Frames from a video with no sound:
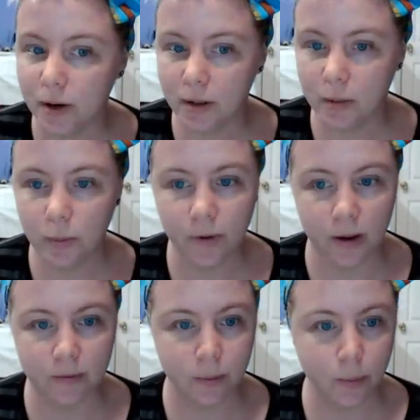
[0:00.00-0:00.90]
ready to move
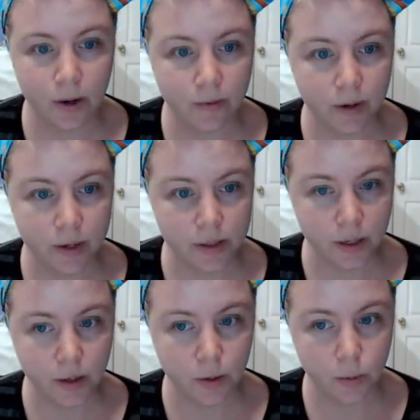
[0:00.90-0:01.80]
on from whatever it is
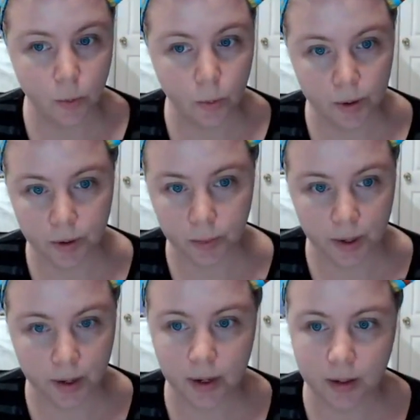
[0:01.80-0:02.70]
that you were
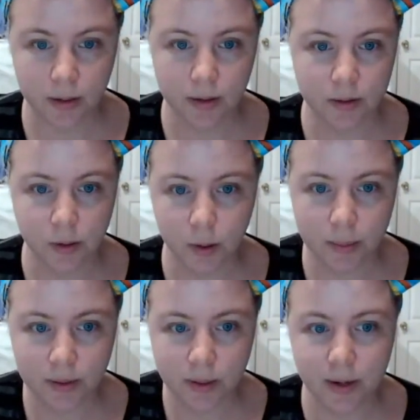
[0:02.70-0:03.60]
doing. And so I
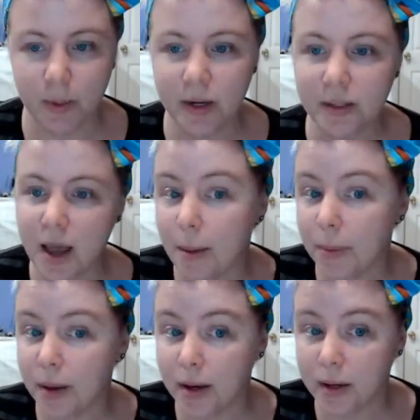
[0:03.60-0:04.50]
mean, like, but it's a
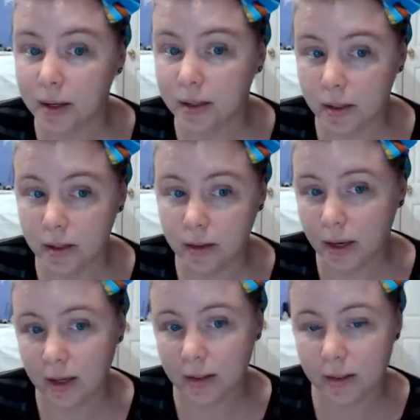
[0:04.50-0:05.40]
happy ending. It's a
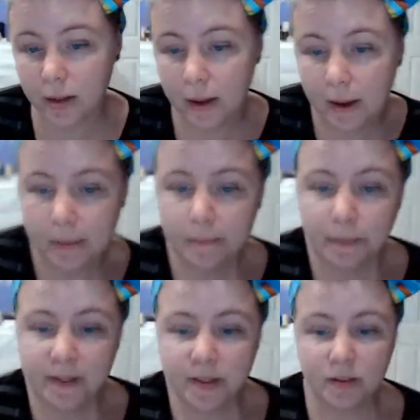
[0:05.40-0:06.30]
like this
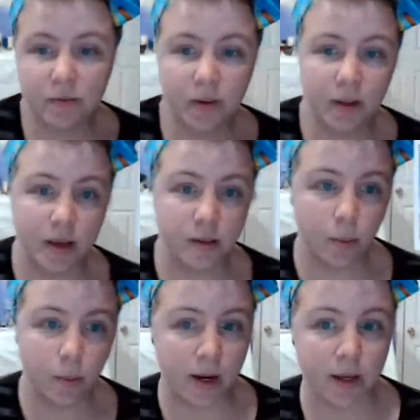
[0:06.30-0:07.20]
doesn't feel as
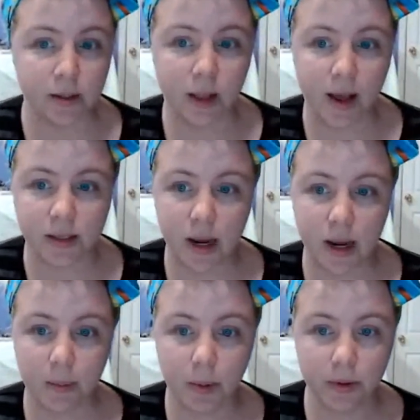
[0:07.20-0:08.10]
weighty as the last
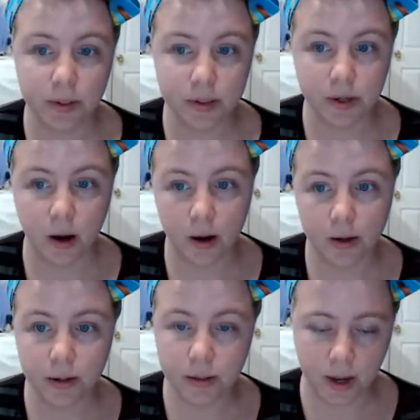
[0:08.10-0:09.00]
time we pulled this
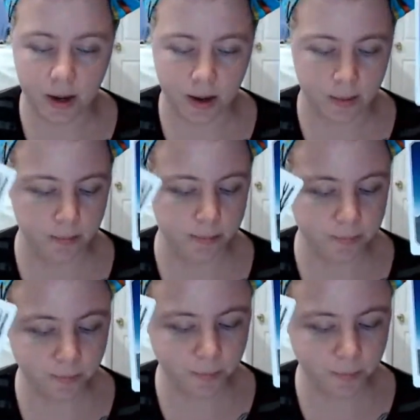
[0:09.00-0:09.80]
card. But